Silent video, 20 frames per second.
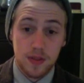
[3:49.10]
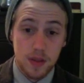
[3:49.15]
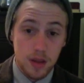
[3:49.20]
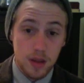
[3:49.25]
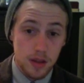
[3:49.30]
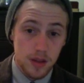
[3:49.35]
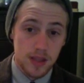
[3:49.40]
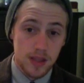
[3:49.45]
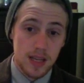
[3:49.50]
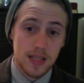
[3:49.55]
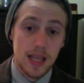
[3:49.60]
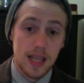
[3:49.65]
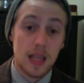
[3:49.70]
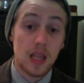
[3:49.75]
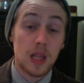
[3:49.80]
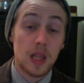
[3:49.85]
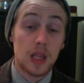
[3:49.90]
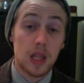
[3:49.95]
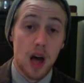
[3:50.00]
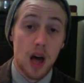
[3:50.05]
This has a
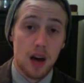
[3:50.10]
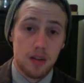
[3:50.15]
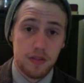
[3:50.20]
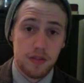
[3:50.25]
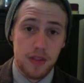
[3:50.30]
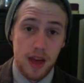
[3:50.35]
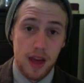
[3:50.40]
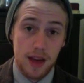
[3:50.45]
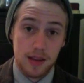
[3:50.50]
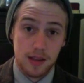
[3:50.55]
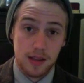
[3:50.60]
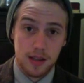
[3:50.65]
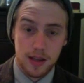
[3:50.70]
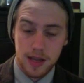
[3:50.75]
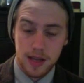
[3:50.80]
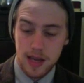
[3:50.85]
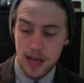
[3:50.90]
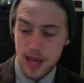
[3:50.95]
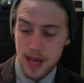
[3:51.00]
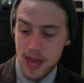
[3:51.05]
lot of that.
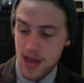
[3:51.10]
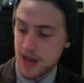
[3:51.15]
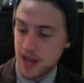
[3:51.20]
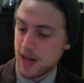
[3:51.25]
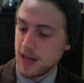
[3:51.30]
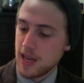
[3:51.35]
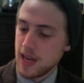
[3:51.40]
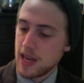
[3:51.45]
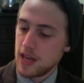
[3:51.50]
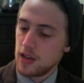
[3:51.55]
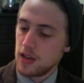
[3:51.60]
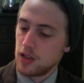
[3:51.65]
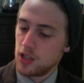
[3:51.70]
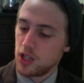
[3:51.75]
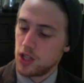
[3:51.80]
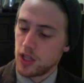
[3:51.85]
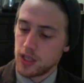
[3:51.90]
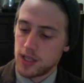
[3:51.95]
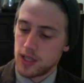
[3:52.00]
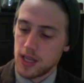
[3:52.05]
And it
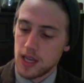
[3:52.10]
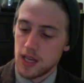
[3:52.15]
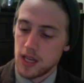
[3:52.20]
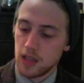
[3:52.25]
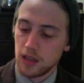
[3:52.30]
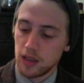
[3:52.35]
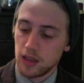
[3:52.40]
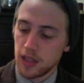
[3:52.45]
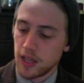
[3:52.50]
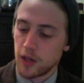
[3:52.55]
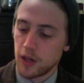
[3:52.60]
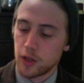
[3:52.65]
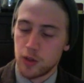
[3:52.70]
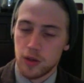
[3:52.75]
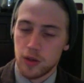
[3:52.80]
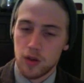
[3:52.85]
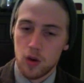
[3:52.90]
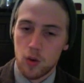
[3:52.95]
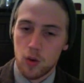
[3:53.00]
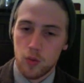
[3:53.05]
lingers
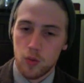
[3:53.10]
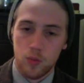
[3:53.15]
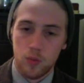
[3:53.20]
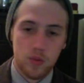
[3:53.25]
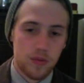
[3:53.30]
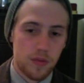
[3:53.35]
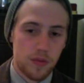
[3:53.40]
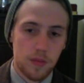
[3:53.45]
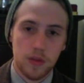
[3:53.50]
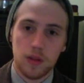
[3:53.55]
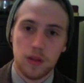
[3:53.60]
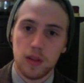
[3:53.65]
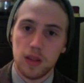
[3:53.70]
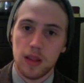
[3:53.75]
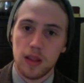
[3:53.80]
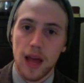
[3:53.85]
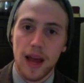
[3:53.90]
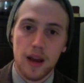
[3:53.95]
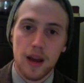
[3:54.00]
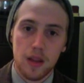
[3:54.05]
from the
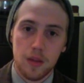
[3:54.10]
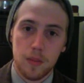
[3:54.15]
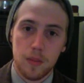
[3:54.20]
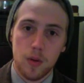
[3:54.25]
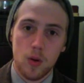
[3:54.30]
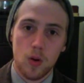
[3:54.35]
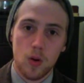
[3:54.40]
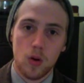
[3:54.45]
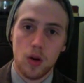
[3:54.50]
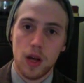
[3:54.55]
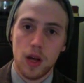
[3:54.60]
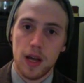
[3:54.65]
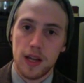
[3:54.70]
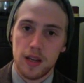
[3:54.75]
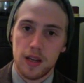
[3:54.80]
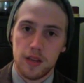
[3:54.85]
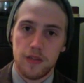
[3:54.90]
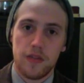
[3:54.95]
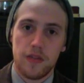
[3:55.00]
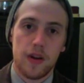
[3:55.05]
light of the bowl to
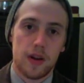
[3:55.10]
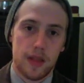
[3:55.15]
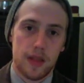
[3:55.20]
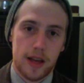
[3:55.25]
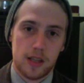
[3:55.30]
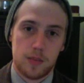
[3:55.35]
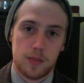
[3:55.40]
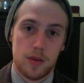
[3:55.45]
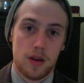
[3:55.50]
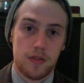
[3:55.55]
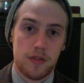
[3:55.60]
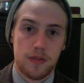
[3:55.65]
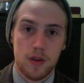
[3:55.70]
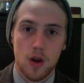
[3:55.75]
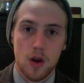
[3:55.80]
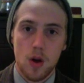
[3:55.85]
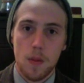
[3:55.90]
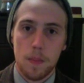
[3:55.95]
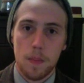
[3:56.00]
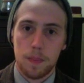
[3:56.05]
the very last puff.
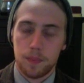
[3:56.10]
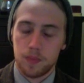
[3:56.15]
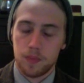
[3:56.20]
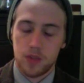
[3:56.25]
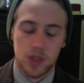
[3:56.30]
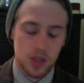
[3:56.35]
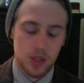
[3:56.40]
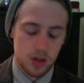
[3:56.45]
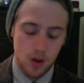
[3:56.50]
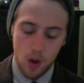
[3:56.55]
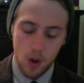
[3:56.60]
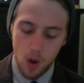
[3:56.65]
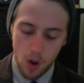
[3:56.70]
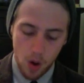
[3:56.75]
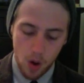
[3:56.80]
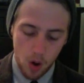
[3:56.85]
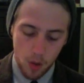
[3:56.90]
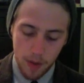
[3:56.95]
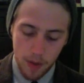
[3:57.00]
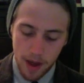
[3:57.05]
Just
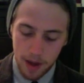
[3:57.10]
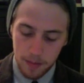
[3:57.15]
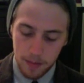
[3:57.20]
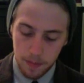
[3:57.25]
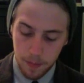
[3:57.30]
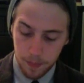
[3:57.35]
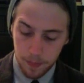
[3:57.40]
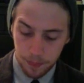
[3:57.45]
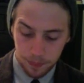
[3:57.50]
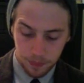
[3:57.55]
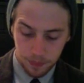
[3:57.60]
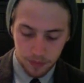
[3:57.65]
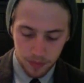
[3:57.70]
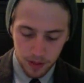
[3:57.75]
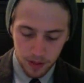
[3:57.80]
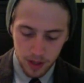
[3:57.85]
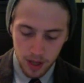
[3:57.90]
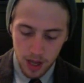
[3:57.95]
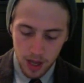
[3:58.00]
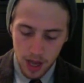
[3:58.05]
all bad.
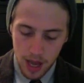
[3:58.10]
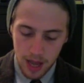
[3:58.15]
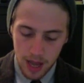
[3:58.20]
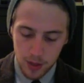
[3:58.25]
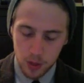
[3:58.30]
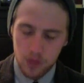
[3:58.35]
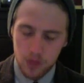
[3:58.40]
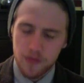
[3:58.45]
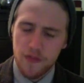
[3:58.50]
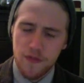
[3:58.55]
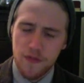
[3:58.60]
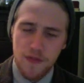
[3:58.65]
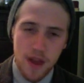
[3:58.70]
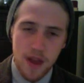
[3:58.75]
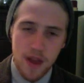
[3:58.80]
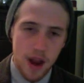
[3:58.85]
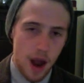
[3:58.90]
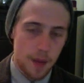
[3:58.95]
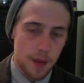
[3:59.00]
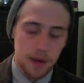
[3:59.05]
And so
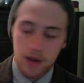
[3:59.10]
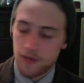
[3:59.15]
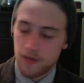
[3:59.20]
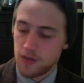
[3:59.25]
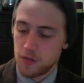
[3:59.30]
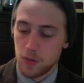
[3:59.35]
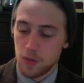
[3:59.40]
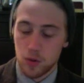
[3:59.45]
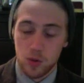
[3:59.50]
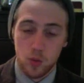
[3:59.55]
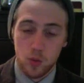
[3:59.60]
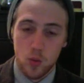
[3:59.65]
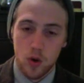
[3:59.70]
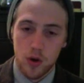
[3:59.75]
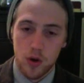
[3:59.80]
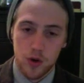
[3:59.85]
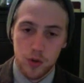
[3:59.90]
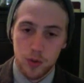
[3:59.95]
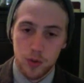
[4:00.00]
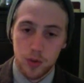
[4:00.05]
I've smoked one or
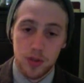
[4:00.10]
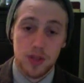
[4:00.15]
two bowls of